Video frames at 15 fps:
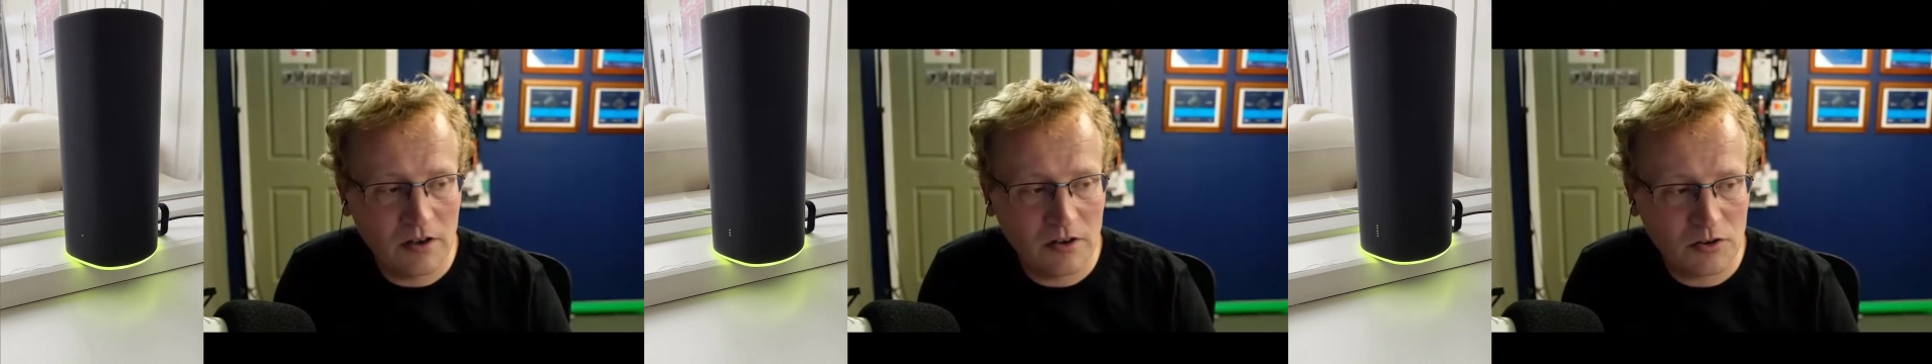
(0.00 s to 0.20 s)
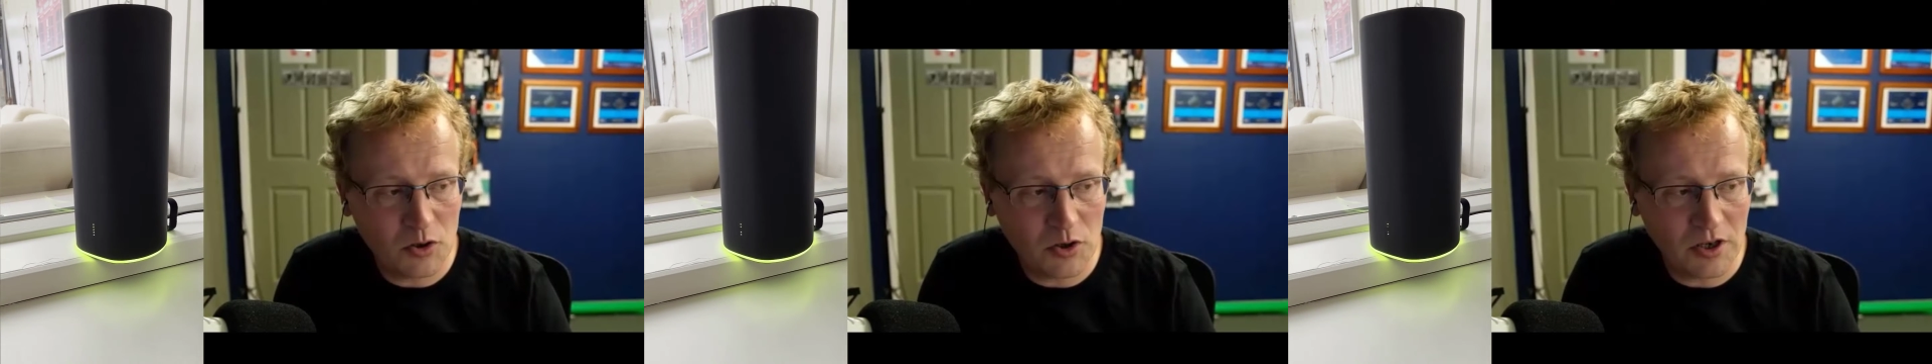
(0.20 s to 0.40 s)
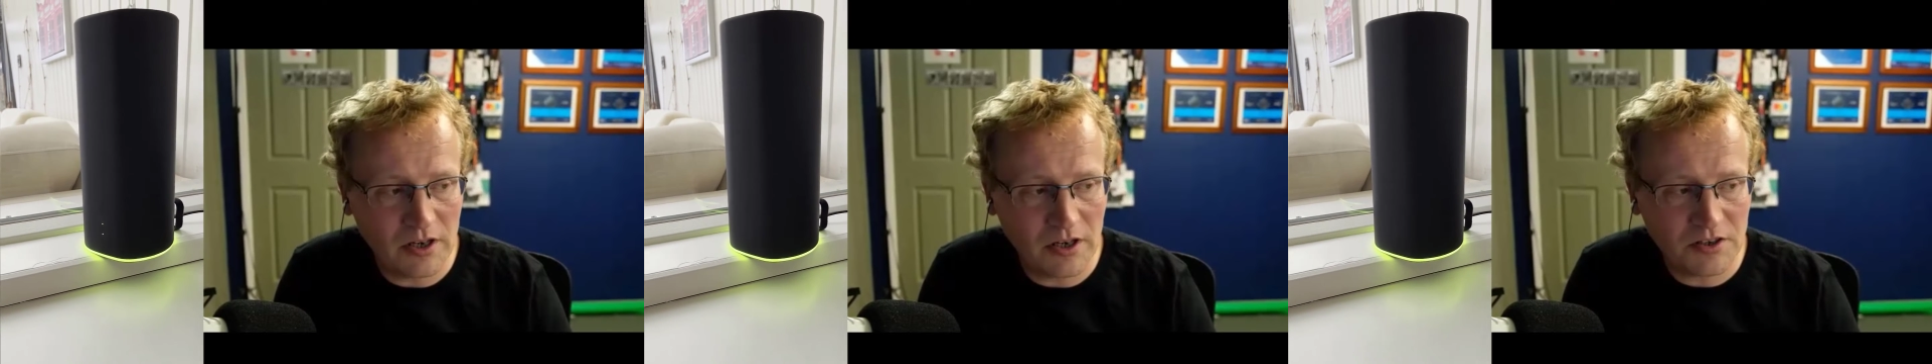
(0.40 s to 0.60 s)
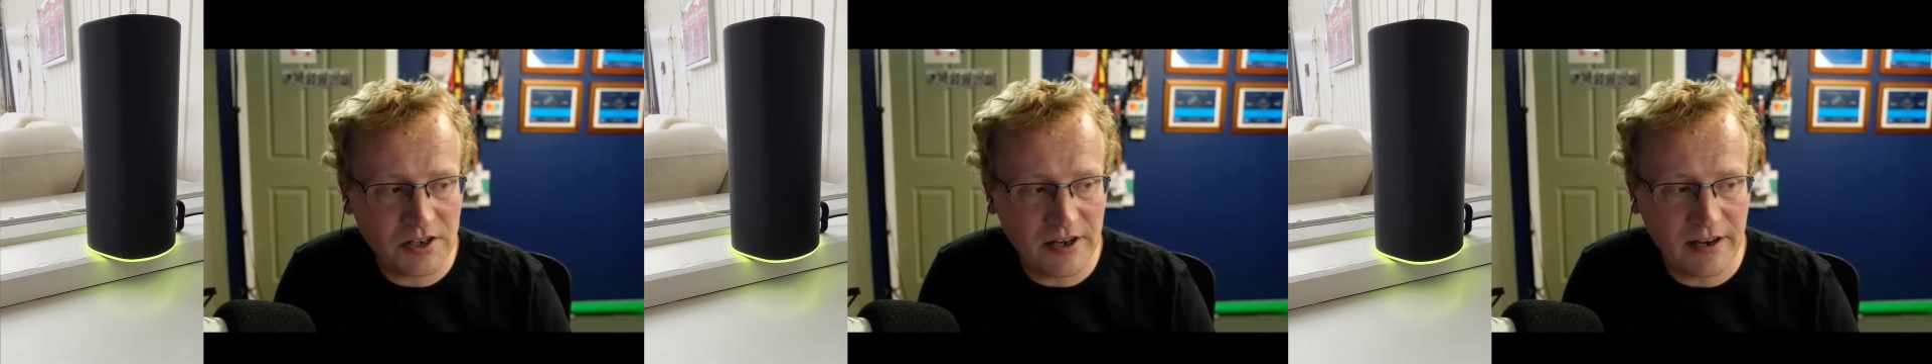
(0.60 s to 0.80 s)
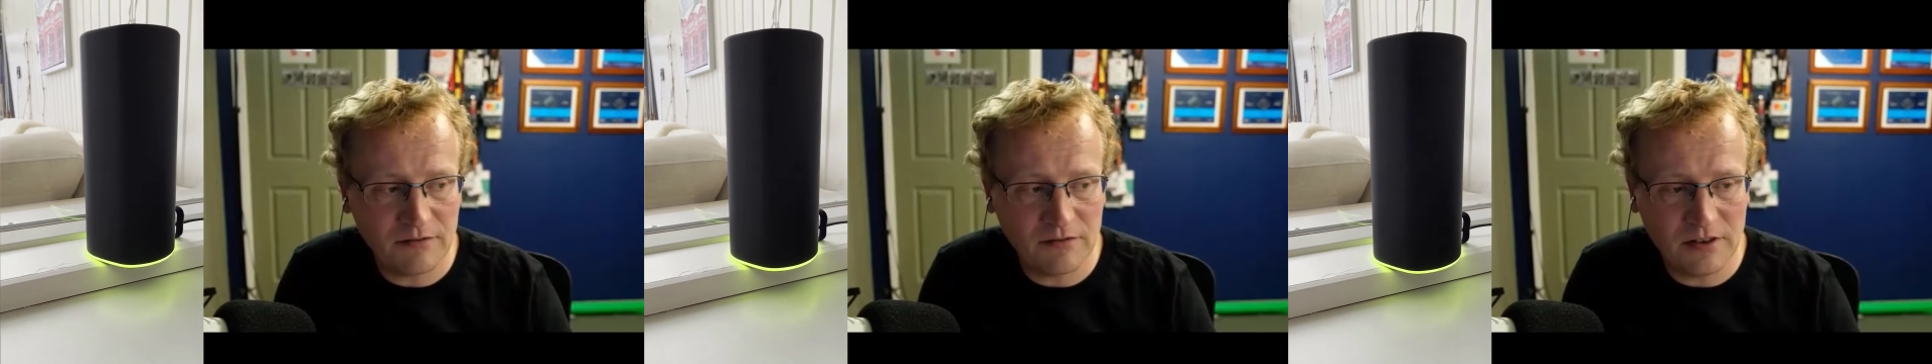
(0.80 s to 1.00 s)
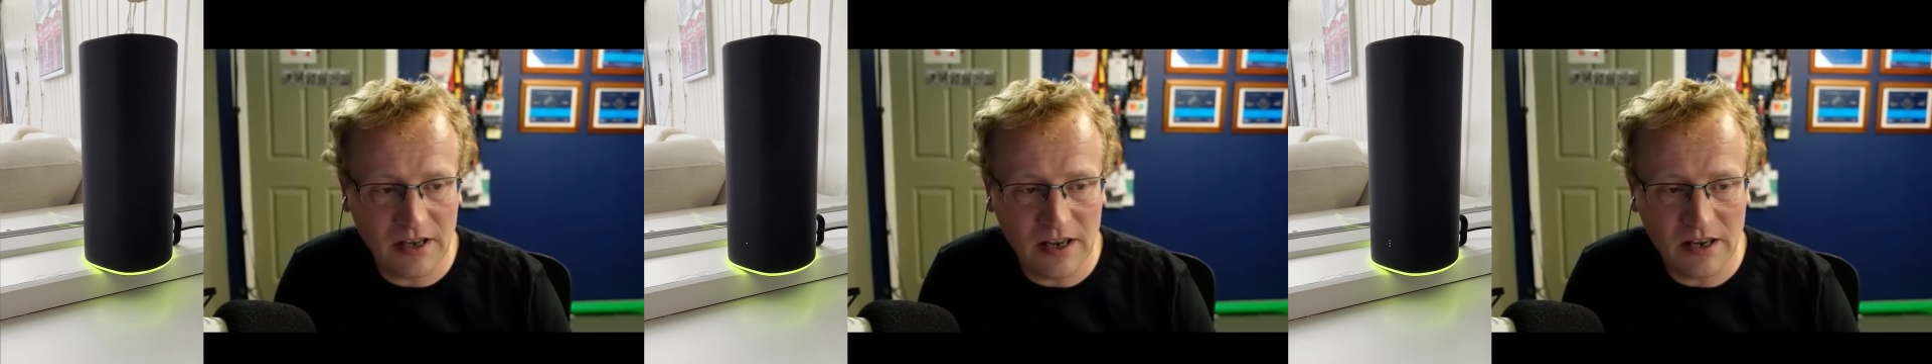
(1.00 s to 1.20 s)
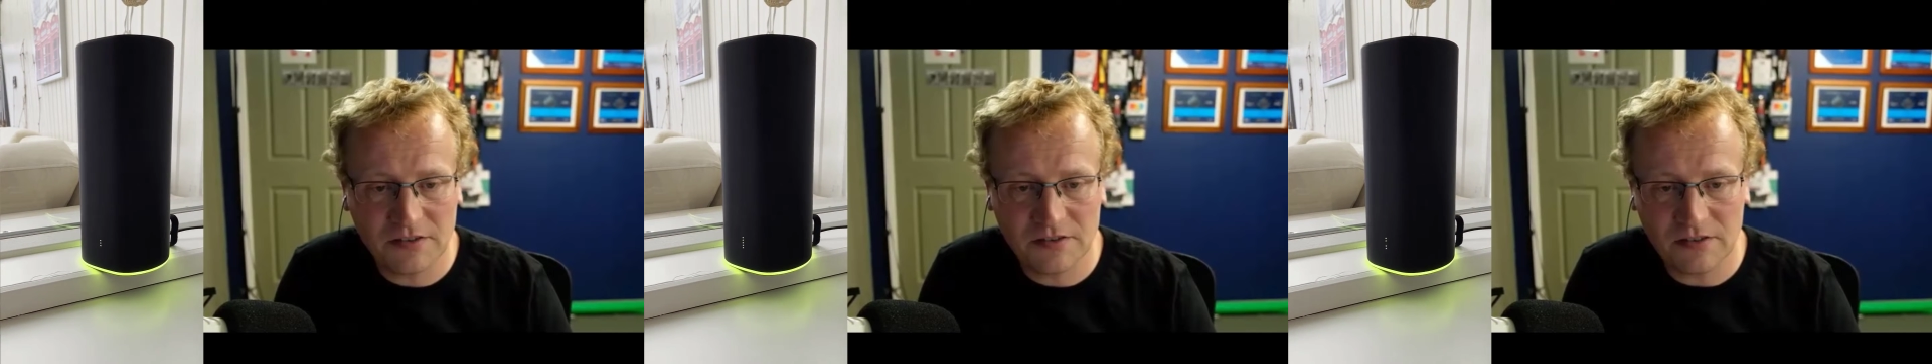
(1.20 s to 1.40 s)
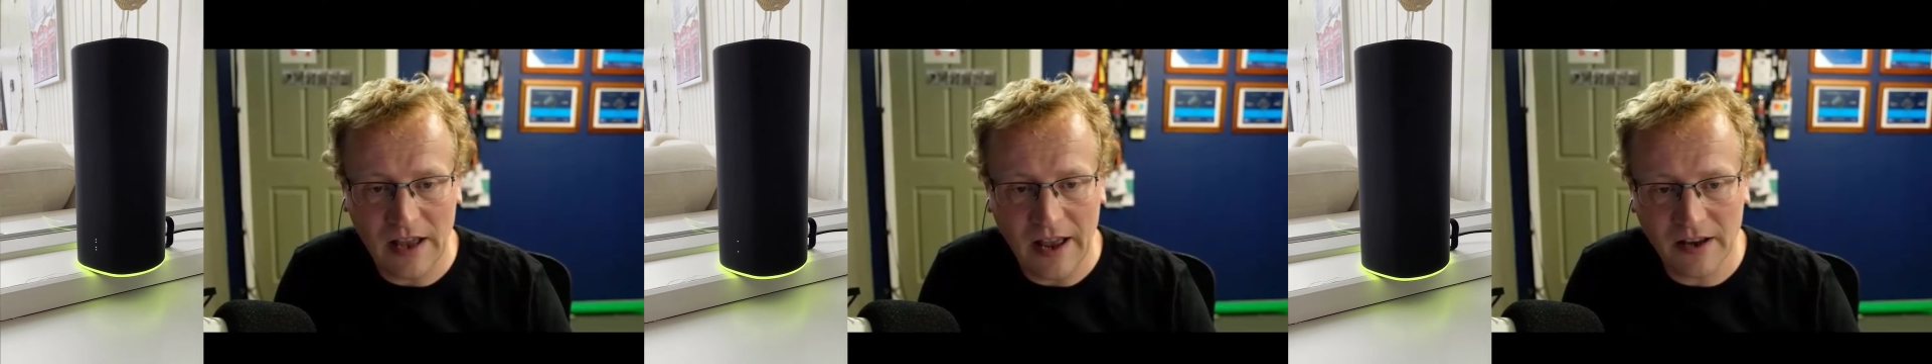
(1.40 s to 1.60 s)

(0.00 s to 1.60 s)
So you can actually have guests